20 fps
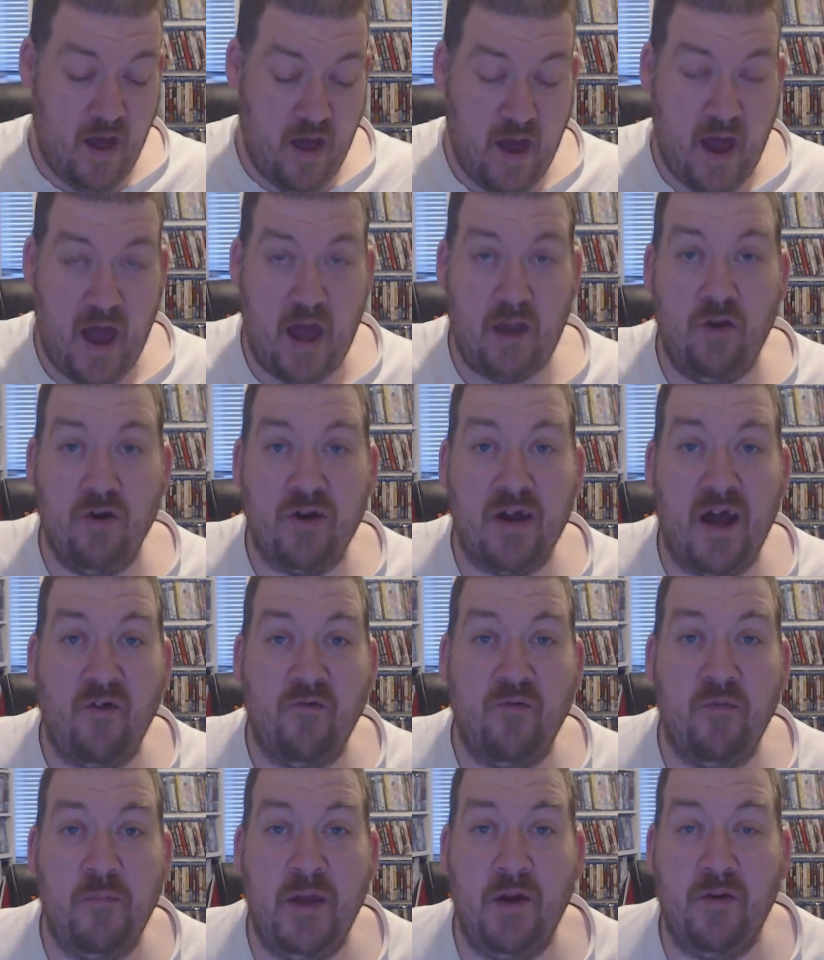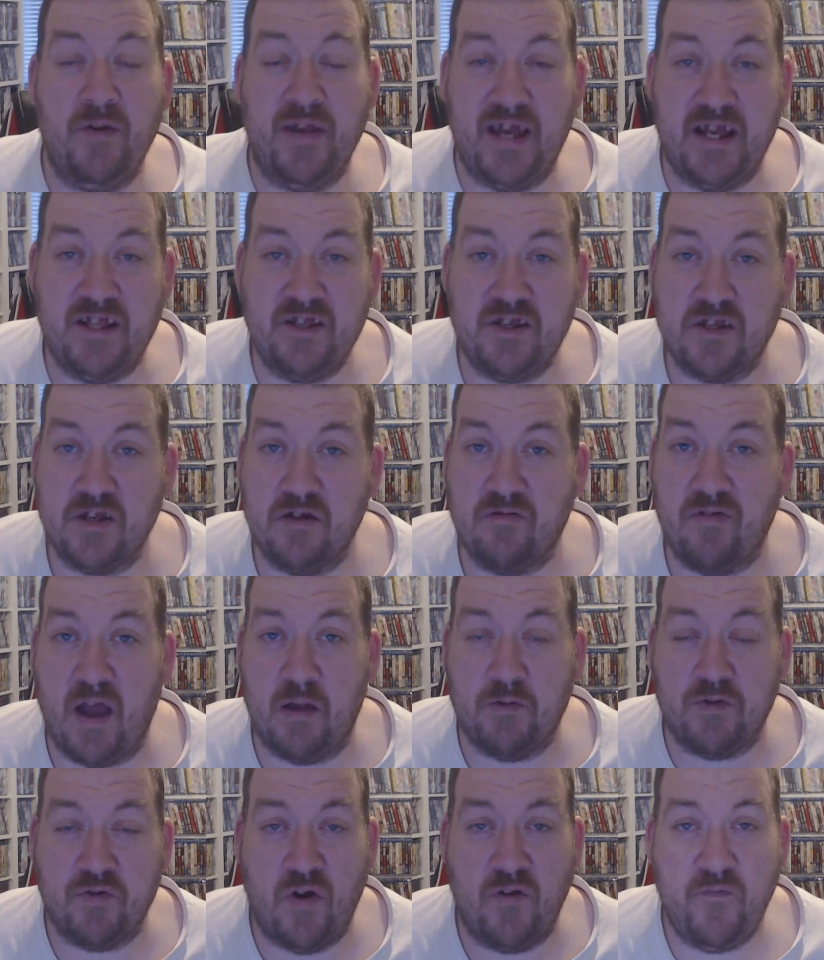And look out for me on Instagram.
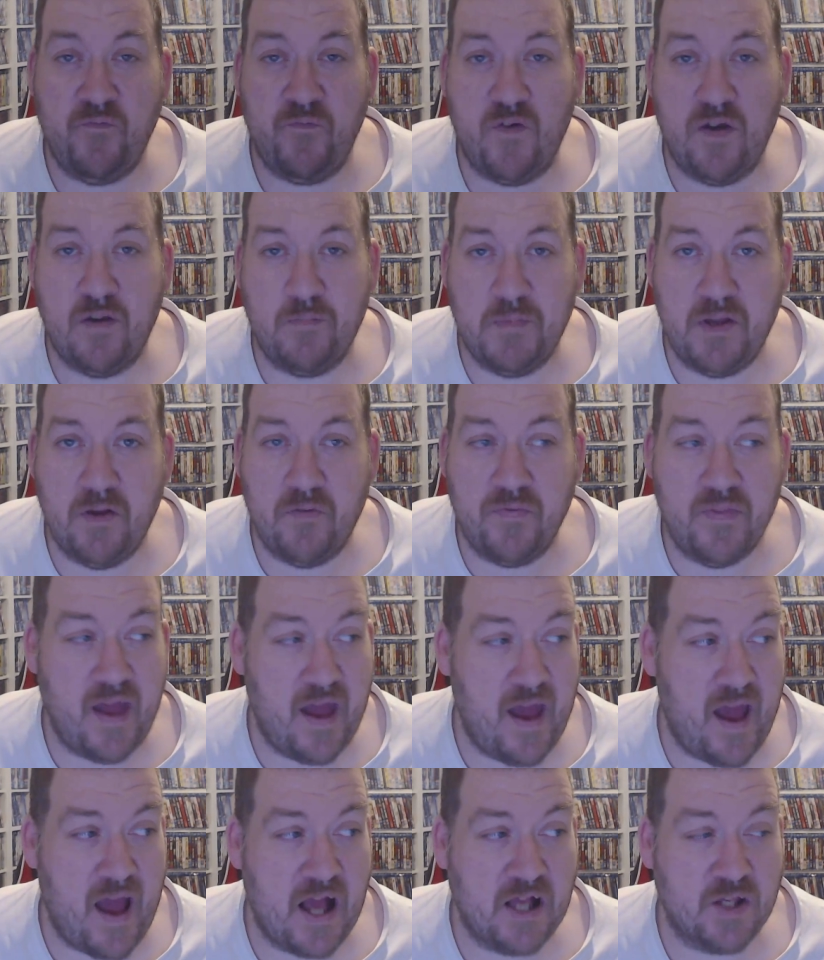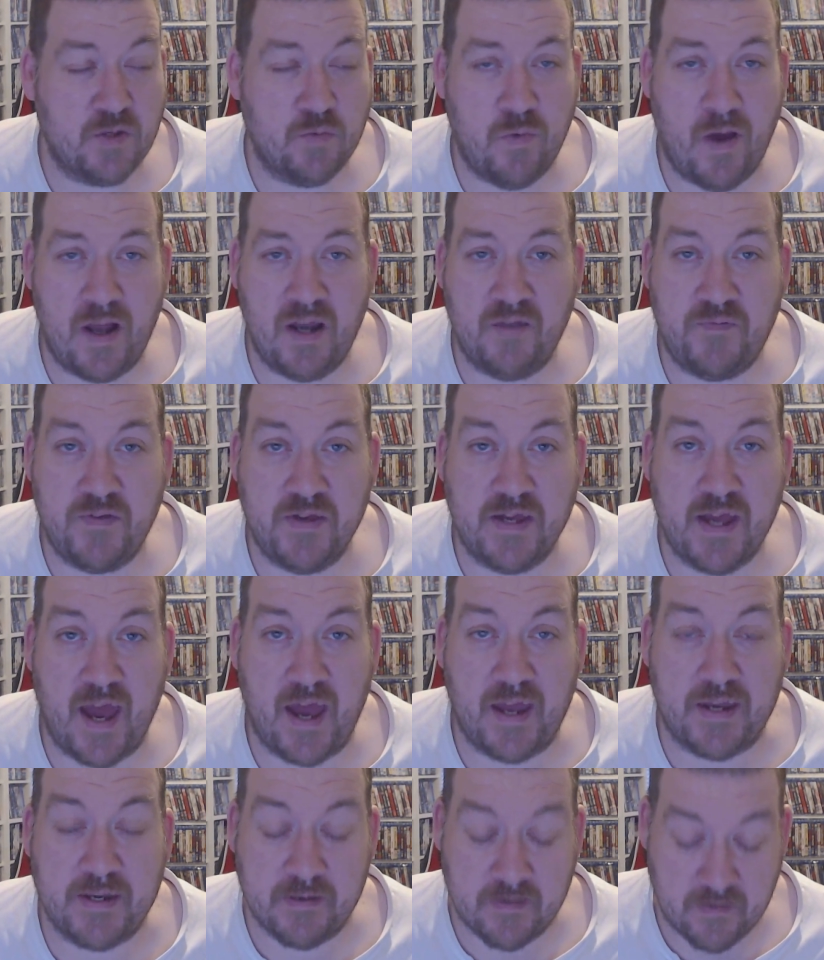Try and follow me on there as well if you
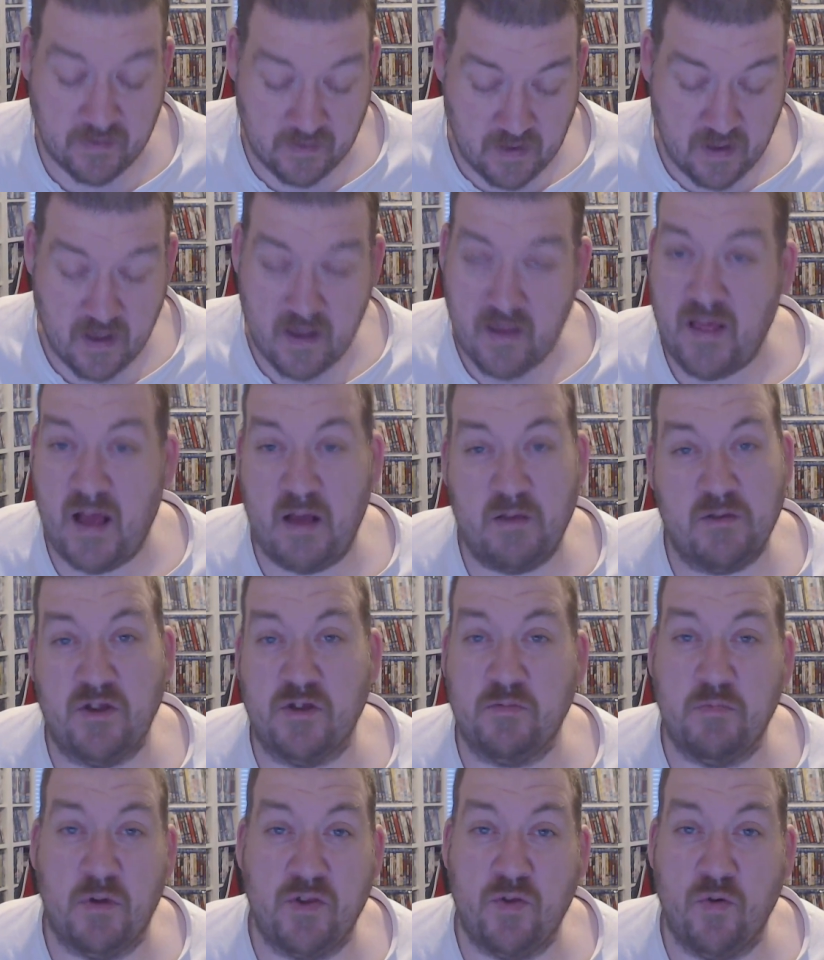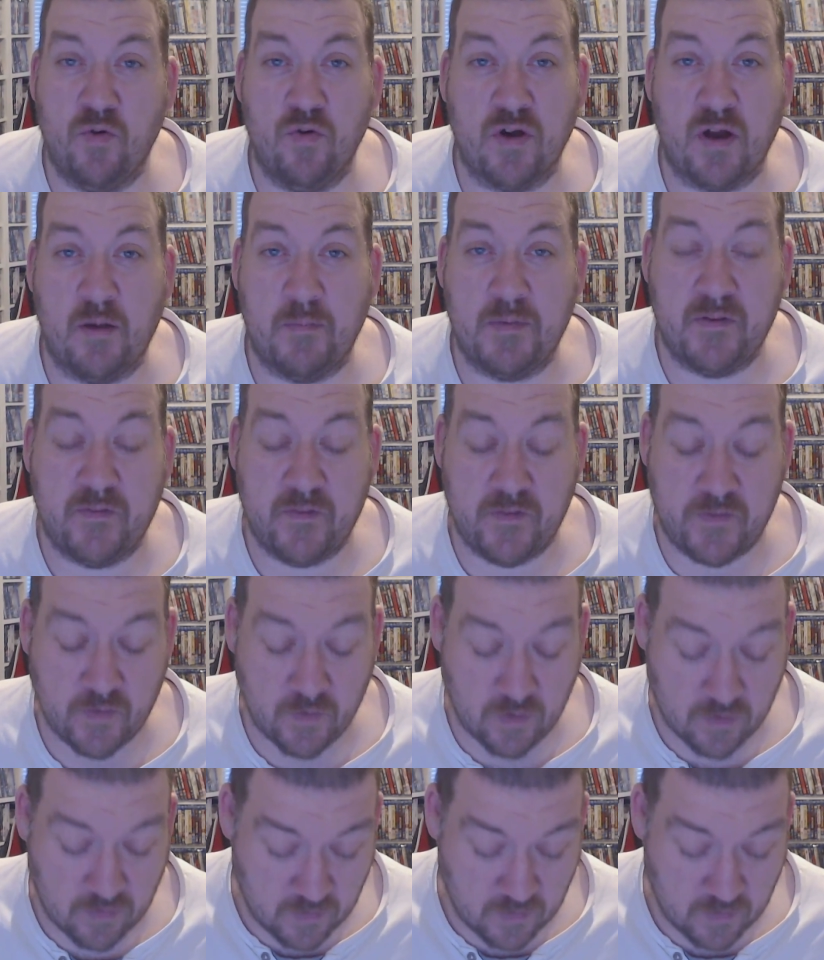can. That was just my daughter coming in the door.